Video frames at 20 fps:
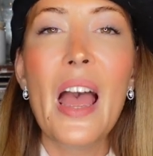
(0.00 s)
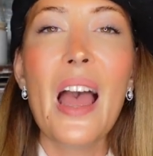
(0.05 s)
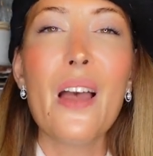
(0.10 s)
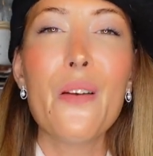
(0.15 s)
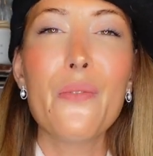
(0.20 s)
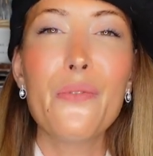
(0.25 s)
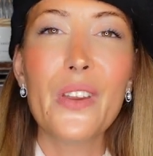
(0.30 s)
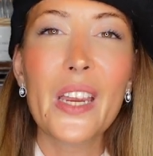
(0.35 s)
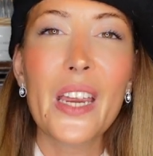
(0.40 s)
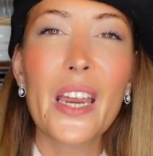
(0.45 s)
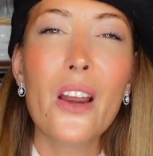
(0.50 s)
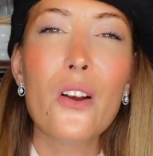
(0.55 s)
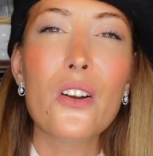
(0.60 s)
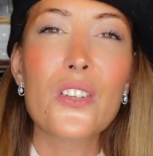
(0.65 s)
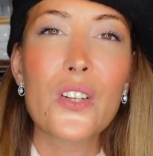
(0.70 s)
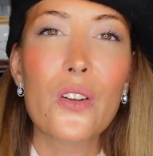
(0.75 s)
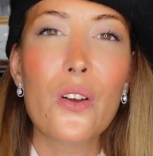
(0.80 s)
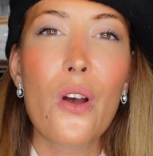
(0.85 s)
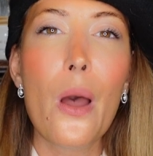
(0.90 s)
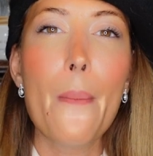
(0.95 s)
I'm thinking
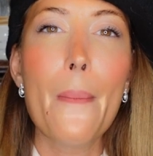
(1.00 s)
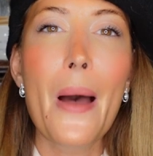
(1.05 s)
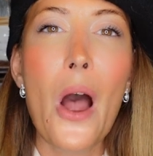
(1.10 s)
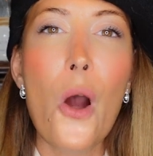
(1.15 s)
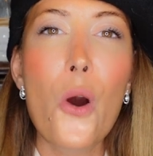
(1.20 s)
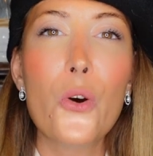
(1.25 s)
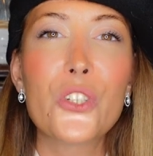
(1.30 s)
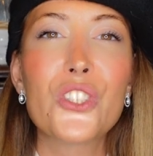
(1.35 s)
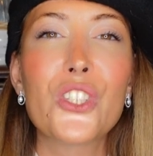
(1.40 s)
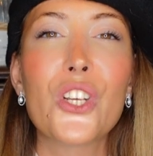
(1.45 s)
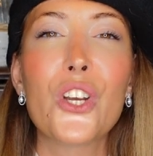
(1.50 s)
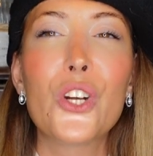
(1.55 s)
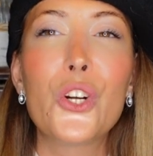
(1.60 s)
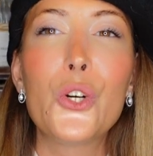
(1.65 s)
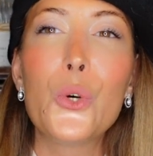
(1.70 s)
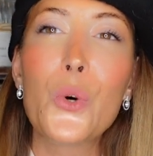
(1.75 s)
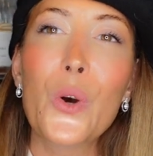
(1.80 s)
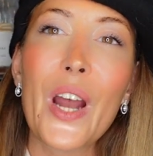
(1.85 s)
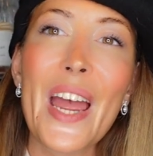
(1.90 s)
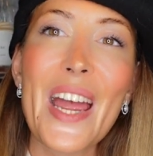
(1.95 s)
also about
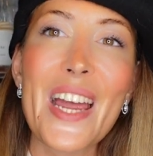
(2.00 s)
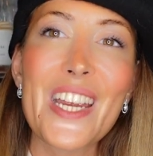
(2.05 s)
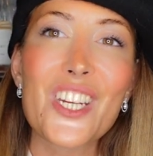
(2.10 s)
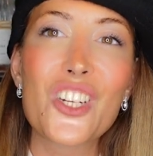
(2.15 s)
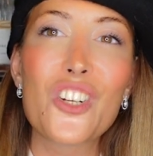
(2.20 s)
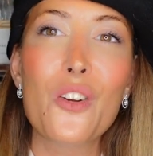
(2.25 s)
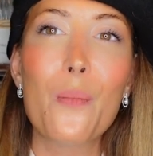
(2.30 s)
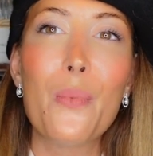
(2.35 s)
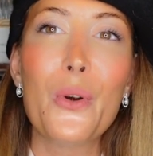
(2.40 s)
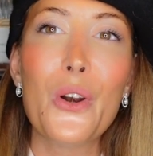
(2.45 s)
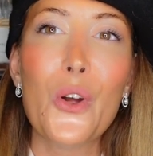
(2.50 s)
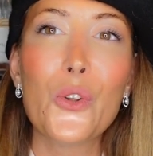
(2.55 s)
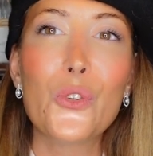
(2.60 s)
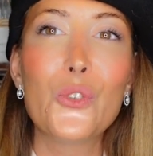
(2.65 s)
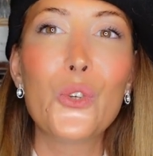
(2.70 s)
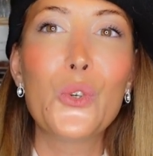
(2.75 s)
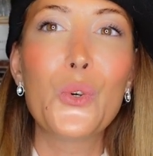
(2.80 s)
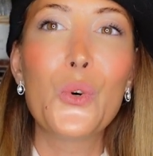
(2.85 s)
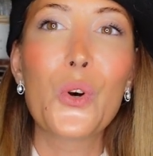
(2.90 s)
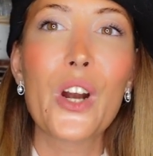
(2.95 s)
Courage, Blanc
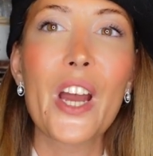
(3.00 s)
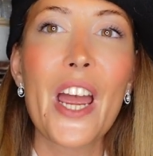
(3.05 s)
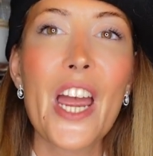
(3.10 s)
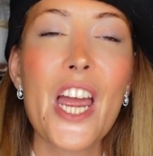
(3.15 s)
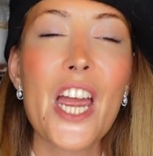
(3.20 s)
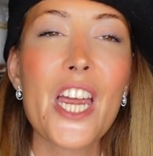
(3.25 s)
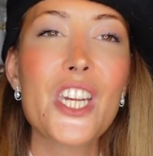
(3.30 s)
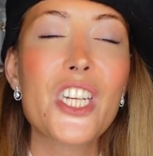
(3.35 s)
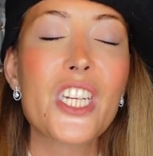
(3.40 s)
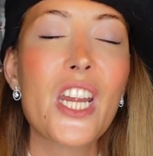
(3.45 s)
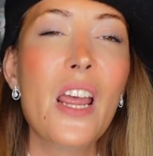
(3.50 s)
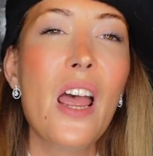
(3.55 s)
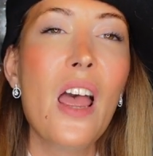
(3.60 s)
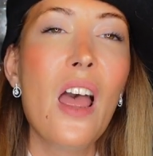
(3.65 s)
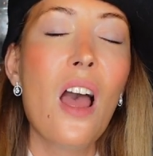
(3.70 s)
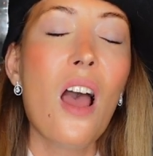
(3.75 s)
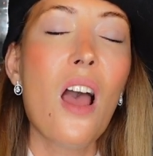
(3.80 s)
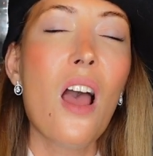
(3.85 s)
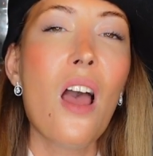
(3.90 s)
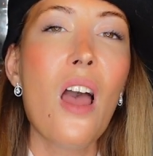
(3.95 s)
de Courage.
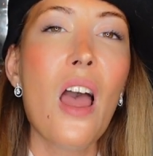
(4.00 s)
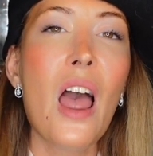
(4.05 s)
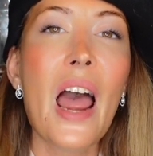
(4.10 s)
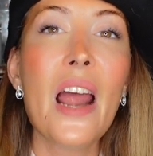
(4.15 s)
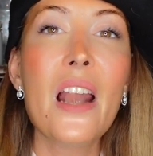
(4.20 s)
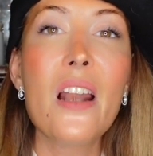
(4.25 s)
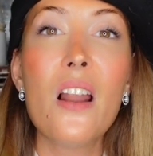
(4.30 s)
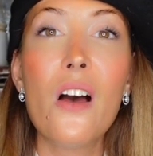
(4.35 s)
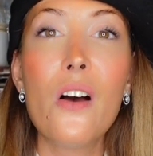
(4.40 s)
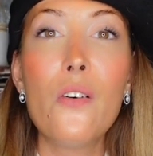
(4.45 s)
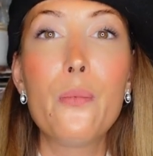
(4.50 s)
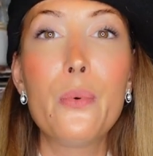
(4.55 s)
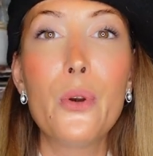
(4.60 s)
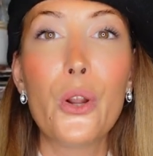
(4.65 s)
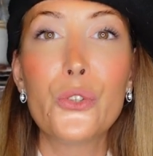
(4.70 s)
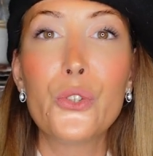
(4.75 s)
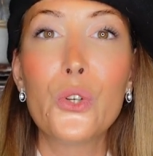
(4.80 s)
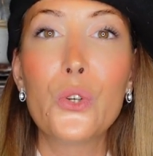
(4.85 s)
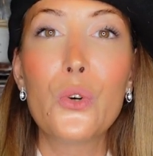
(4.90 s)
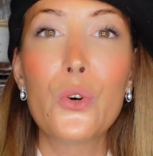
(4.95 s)
I love
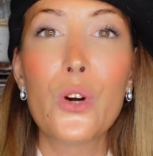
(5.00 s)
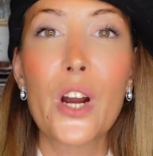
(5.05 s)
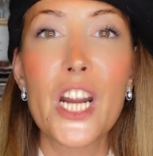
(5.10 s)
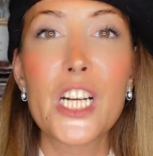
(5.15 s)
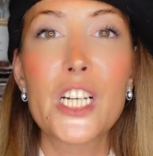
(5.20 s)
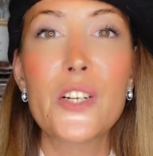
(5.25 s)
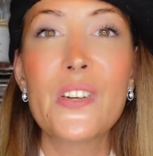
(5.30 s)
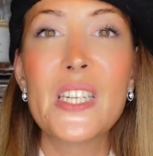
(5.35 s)
Blanc de Courage.